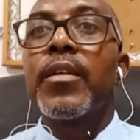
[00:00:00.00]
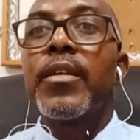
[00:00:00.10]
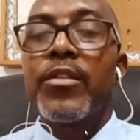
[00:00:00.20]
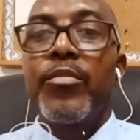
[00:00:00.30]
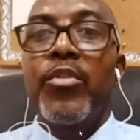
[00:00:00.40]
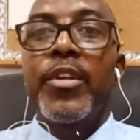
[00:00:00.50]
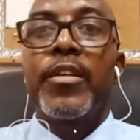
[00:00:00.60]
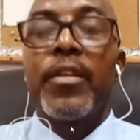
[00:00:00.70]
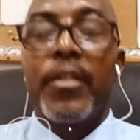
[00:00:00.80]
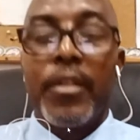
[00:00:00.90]
Yes, good
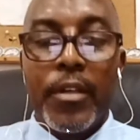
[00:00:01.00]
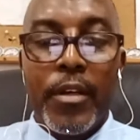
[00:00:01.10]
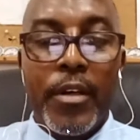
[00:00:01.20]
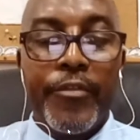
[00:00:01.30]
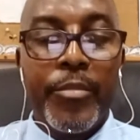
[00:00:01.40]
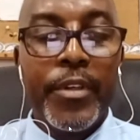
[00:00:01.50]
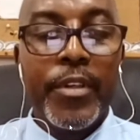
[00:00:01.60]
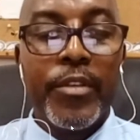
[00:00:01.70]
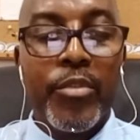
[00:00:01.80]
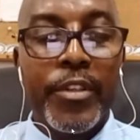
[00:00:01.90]
morning,
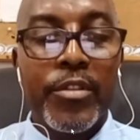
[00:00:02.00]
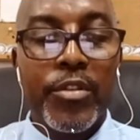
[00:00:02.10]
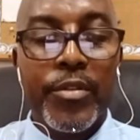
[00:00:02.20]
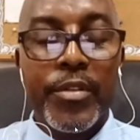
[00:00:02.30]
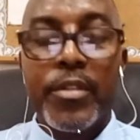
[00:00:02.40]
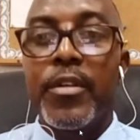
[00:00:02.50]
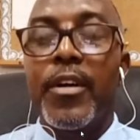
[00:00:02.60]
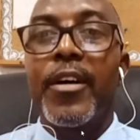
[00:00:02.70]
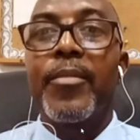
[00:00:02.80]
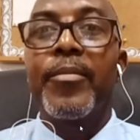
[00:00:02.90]
everybody. Good morning to you,
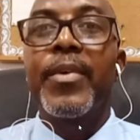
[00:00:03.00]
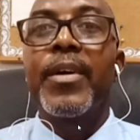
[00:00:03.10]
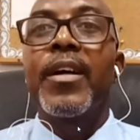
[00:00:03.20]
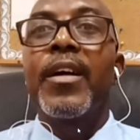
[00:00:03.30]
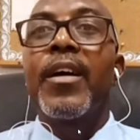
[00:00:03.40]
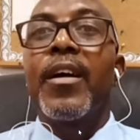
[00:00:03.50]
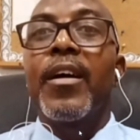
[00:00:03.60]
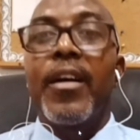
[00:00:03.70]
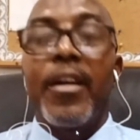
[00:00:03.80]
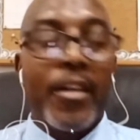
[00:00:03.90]
sir.
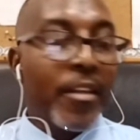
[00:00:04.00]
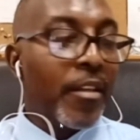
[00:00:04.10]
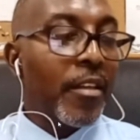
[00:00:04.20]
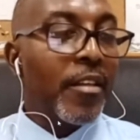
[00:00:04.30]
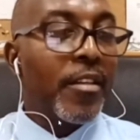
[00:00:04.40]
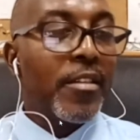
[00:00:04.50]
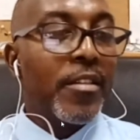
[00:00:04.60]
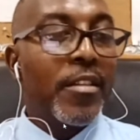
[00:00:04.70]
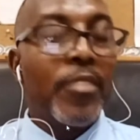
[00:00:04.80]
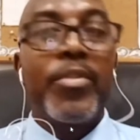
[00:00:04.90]
It
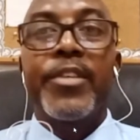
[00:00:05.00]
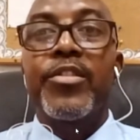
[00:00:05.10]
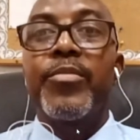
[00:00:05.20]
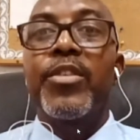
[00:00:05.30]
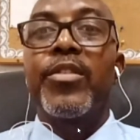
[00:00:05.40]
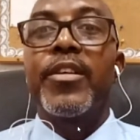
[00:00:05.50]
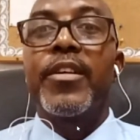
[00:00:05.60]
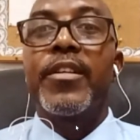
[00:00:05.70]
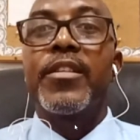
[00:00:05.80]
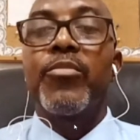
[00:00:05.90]
is indeed a pleasure to be on
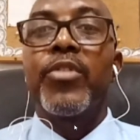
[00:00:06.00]
here this